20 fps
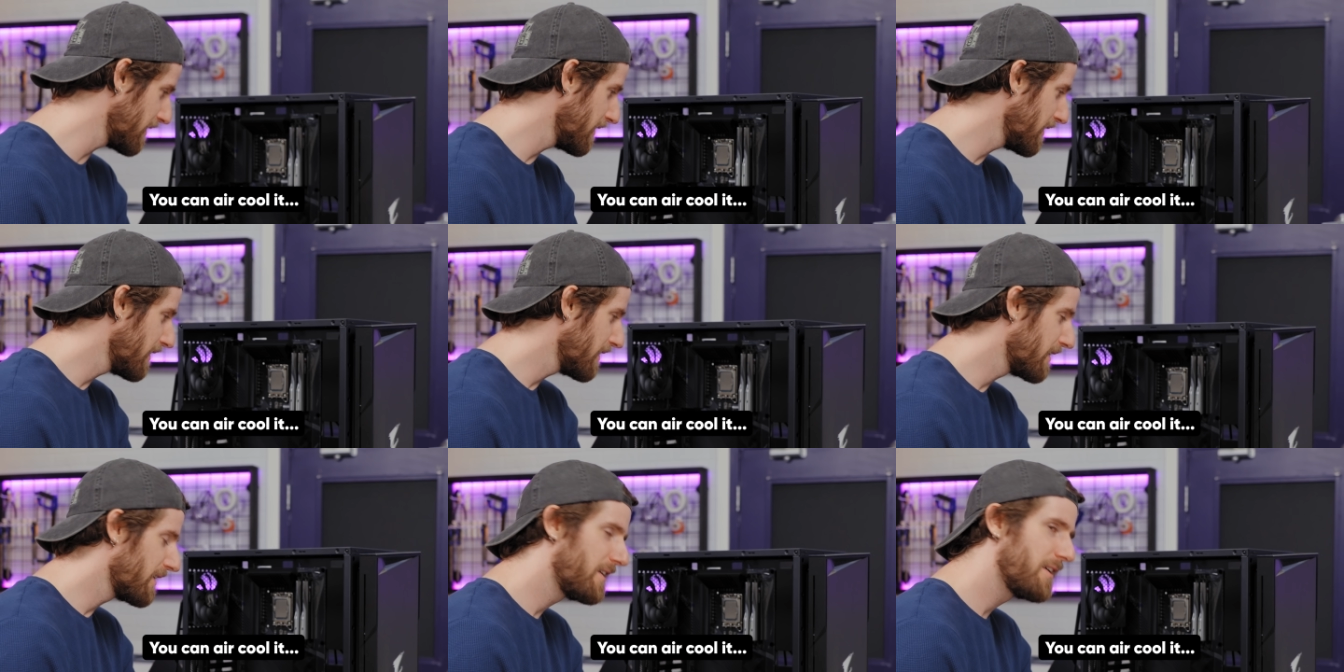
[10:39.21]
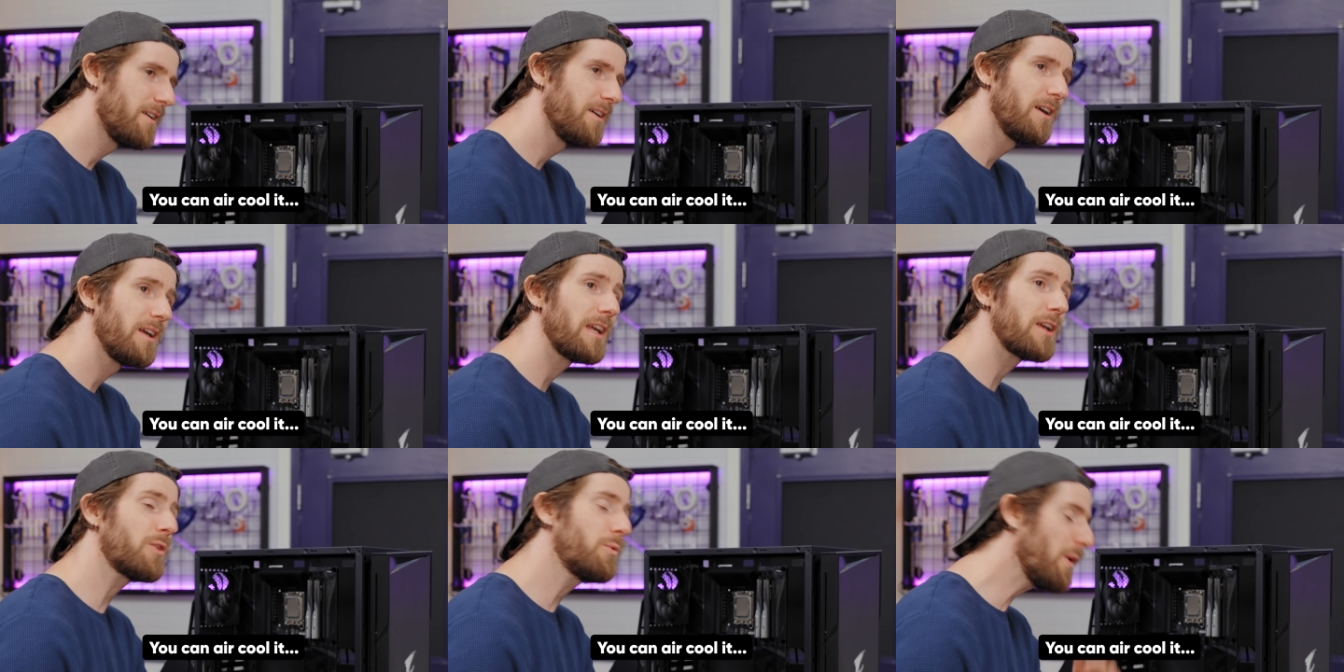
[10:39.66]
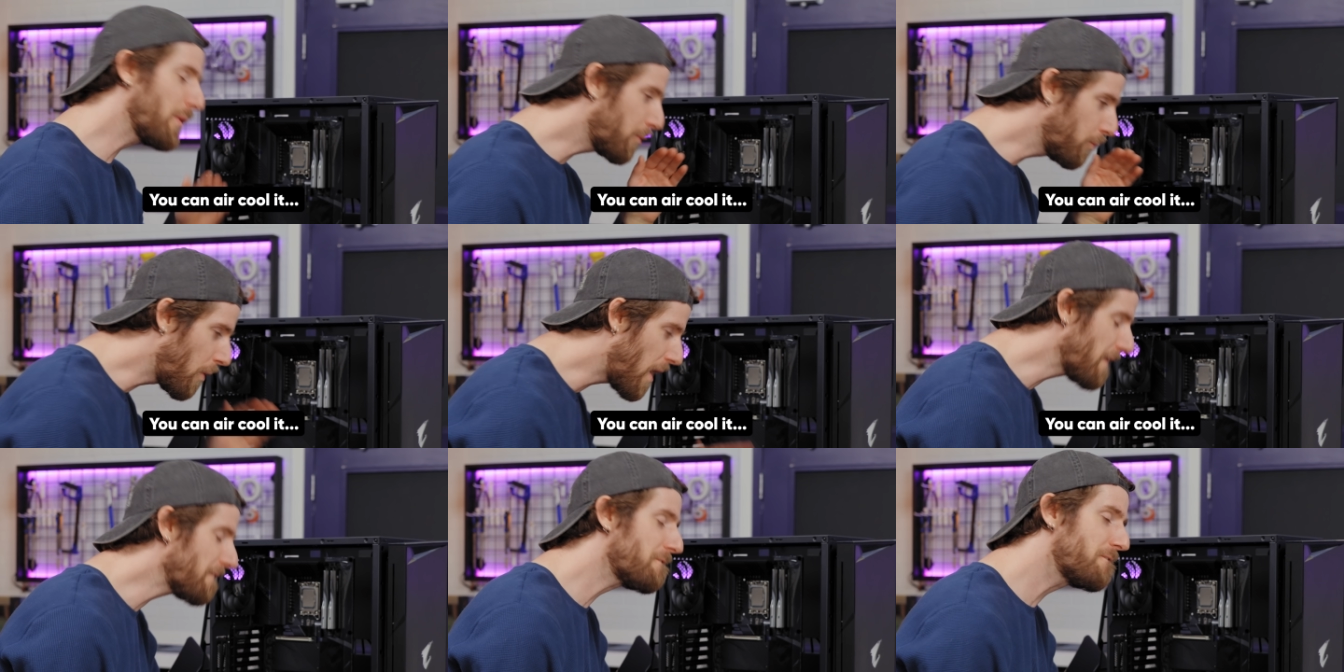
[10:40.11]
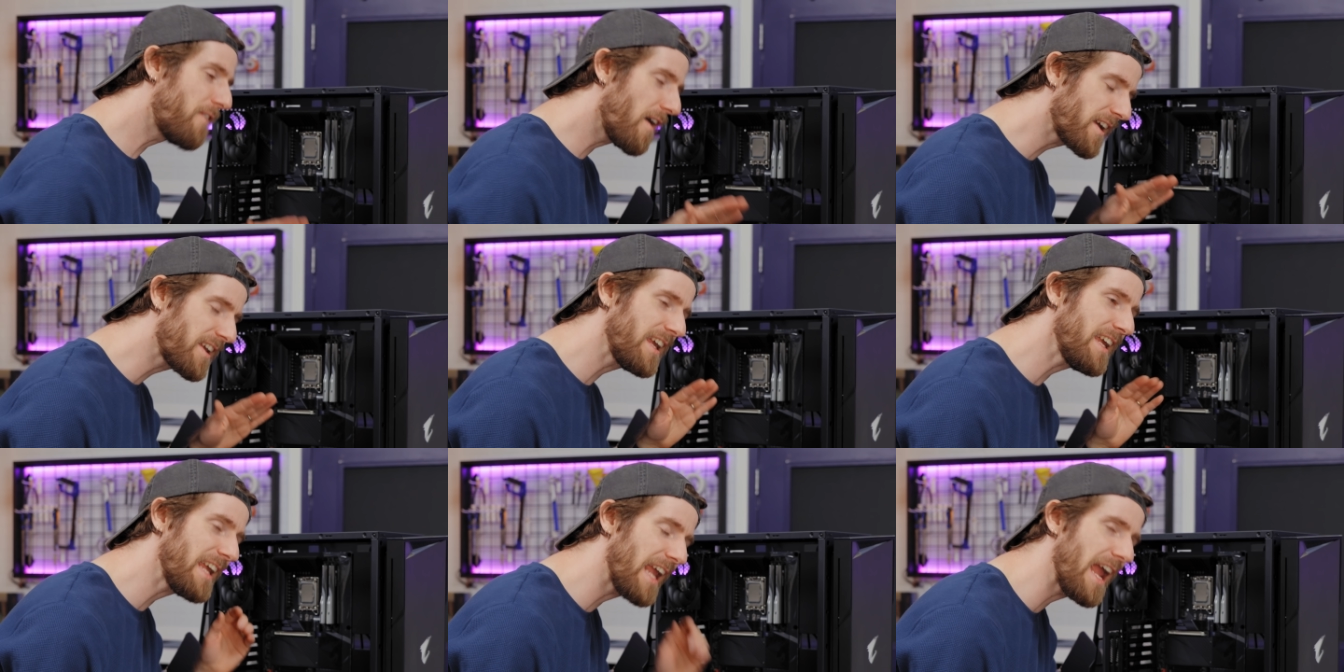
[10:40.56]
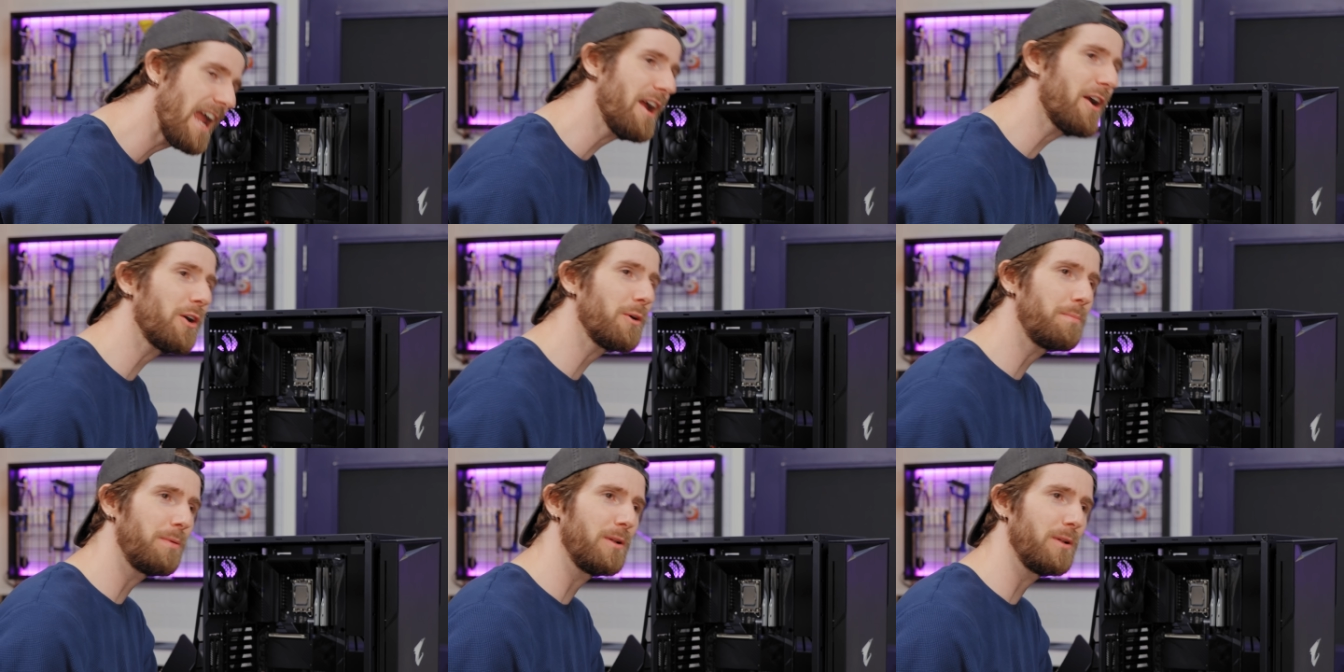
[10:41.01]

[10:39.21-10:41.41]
You can air cool it. With what air,